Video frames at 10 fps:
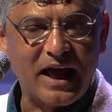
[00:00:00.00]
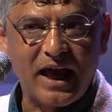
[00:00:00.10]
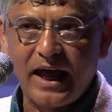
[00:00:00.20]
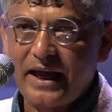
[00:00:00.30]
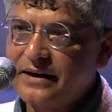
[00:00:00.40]

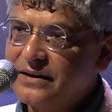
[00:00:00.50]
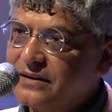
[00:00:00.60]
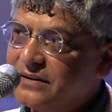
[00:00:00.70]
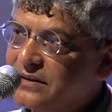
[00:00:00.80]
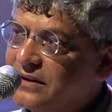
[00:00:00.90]

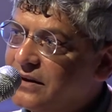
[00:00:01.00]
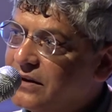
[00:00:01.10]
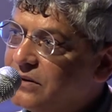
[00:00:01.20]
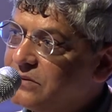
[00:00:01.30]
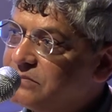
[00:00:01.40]
And
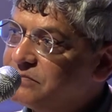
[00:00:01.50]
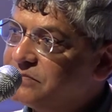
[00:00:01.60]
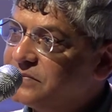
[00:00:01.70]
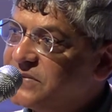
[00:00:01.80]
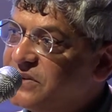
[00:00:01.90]

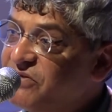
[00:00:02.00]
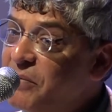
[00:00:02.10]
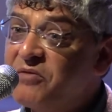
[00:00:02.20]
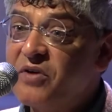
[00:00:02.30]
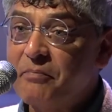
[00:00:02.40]
um, the
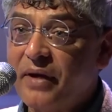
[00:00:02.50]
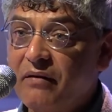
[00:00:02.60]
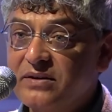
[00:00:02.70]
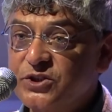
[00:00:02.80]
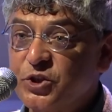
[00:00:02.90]
women were
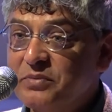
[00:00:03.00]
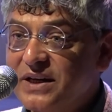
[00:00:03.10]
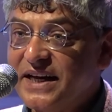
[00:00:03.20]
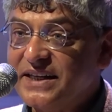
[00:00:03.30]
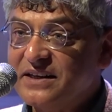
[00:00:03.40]
embarrassed,
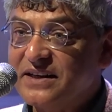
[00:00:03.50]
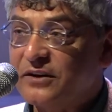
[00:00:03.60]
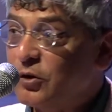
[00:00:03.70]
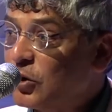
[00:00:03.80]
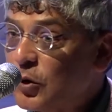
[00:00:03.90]
humiliated,
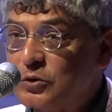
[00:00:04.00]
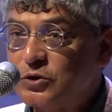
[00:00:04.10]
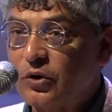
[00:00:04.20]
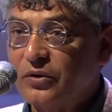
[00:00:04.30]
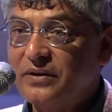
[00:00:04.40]
they no
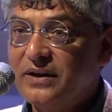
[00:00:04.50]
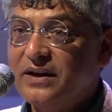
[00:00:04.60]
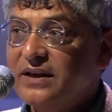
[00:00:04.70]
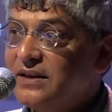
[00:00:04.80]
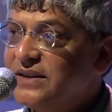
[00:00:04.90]
clothes on.
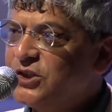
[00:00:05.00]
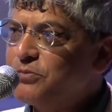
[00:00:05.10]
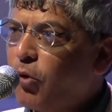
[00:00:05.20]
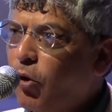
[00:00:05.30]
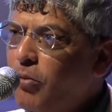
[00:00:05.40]
They had
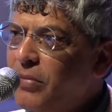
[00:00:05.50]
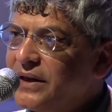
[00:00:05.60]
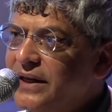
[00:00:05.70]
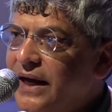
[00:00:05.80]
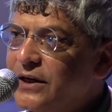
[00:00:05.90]
to borrow
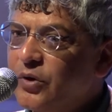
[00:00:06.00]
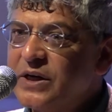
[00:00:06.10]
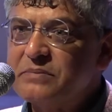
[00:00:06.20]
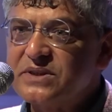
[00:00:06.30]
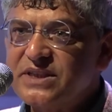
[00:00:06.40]
money at
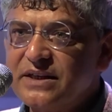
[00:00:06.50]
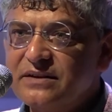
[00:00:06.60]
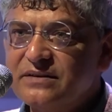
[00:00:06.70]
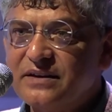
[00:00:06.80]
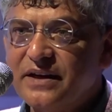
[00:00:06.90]

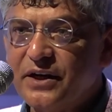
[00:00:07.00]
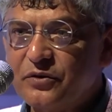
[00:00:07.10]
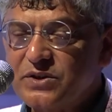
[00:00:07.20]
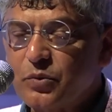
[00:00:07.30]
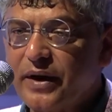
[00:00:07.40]
20%
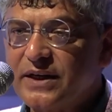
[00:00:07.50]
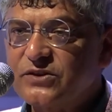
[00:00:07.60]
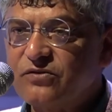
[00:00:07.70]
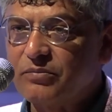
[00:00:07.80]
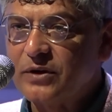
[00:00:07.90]
interest
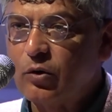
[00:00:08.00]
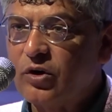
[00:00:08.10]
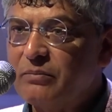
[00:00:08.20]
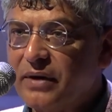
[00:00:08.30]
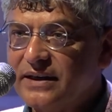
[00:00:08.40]
rates from the
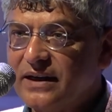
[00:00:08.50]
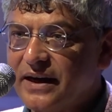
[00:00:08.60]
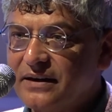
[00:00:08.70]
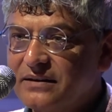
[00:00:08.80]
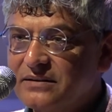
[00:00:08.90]
local money
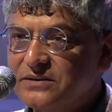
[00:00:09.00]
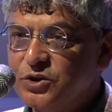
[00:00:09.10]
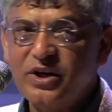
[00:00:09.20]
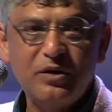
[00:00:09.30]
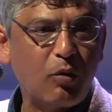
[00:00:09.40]
lender.
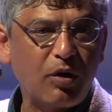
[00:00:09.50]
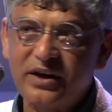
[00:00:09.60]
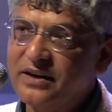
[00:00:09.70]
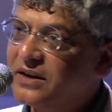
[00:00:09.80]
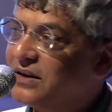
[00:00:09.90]
You can walk
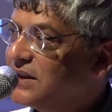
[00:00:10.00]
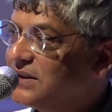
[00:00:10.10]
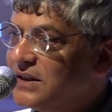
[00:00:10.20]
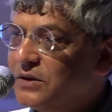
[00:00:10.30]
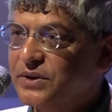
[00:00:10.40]
here
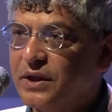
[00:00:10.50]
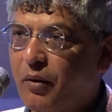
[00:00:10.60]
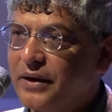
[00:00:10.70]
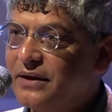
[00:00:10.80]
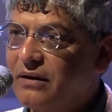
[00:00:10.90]
with a
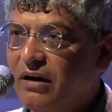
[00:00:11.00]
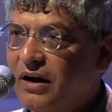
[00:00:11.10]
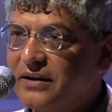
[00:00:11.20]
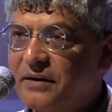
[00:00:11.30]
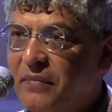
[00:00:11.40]
credit
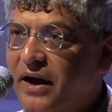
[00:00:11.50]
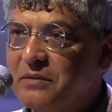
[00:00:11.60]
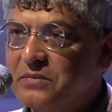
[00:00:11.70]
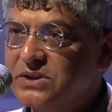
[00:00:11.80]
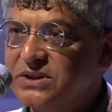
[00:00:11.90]
card and buy
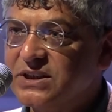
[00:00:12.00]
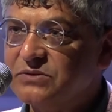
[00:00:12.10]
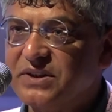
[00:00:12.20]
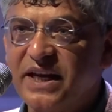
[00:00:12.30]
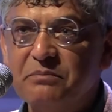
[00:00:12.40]
a
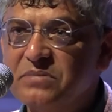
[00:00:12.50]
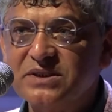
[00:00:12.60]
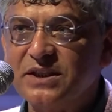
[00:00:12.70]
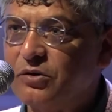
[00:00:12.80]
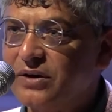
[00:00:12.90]
Mercedes with
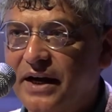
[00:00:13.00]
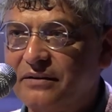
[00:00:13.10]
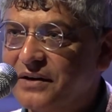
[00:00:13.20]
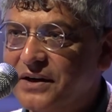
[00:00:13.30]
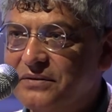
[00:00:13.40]
8%
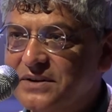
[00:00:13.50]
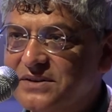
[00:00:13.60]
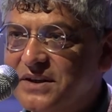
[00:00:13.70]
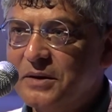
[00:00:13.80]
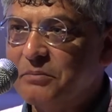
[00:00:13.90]
collateral
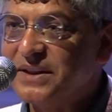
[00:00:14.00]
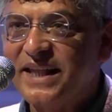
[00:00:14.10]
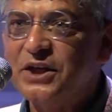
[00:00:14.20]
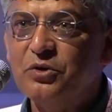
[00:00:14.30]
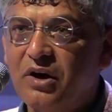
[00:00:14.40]
interest. But
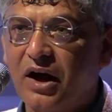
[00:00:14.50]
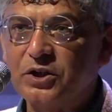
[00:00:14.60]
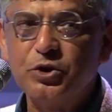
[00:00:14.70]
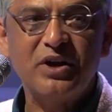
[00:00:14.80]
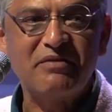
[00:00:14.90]
there you
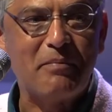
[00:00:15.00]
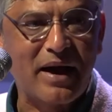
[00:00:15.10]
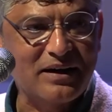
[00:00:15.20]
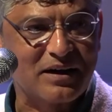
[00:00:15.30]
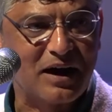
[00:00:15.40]
can't. You don't have a
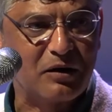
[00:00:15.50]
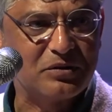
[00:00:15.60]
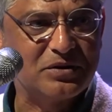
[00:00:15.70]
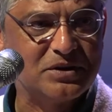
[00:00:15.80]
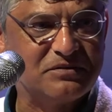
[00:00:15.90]
bank
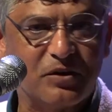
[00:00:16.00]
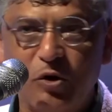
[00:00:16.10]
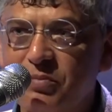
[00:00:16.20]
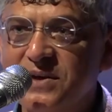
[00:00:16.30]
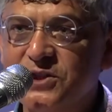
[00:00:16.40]
account. You're
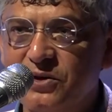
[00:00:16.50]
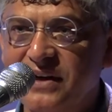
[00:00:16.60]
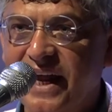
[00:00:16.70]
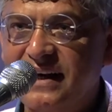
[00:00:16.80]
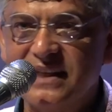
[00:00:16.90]
homeless,
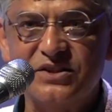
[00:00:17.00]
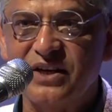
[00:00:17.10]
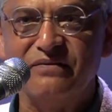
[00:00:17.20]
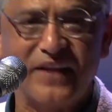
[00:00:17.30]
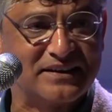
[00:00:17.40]
you're landless,
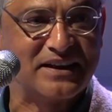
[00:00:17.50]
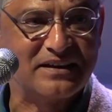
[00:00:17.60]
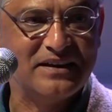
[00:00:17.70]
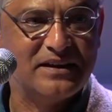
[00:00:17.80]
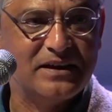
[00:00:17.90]
you have nothing.
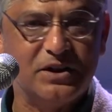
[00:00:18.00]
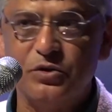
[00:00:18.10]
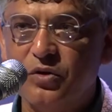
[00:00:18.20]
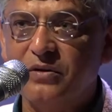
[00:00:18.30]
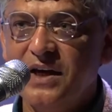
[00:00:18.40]

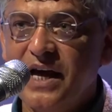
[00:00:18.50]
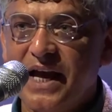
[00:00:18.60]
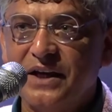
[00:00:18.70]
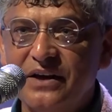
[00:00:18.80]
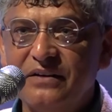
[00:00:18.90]
You,
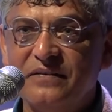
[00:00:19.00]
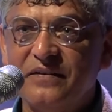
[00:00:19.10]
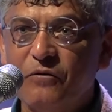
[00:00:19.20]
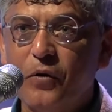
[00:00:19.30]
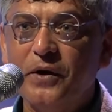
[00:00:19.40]

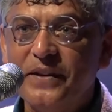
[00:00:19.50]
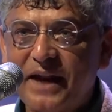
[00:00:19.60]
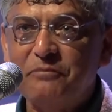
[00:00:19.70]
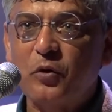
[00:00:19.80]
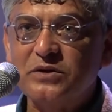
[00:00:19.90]
in, in
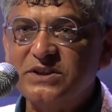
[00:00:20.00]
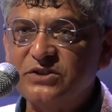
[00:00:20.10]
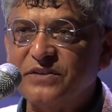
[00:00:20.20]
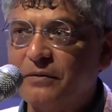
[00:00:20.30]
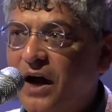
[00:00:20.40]
that
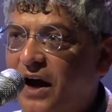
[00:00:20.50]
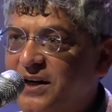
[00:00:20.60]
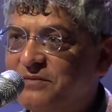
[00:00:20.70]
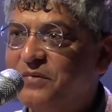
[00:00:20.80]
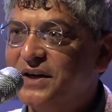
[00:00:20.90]
process of the
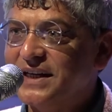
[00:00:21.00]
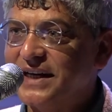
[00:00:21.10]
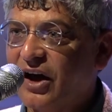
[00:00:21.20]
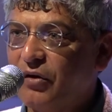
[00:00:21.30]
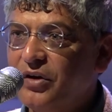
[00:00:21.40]
hut burning
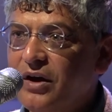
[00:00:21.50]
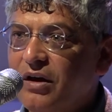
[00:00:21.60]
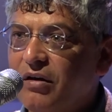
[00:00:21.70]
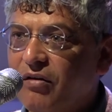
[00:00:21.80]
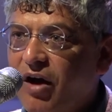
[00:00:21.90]
down,
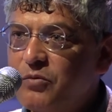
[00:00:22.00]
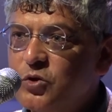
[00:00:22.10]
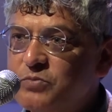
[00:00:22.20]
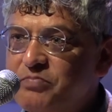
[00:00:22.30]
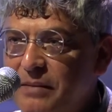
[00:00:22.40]

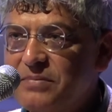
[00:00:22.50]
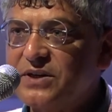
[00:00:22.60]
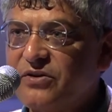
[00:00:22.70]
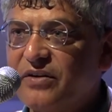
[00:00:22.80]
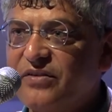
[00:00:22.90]
Ramu's
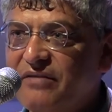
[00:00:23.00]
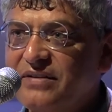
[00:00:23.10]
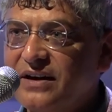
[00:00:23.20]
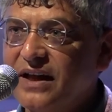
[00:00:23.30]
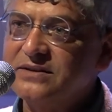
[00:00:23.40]
paper truck
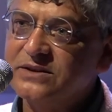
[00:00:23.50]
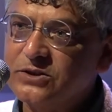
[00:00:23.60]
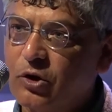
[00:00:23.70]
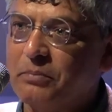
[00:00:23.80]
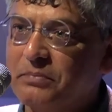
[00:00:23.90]
driving
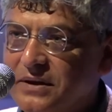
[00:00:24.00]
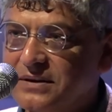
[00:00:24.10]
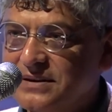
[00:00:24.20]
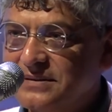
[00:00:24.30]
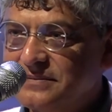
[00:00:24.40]
license got
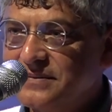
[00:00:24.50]
burnt.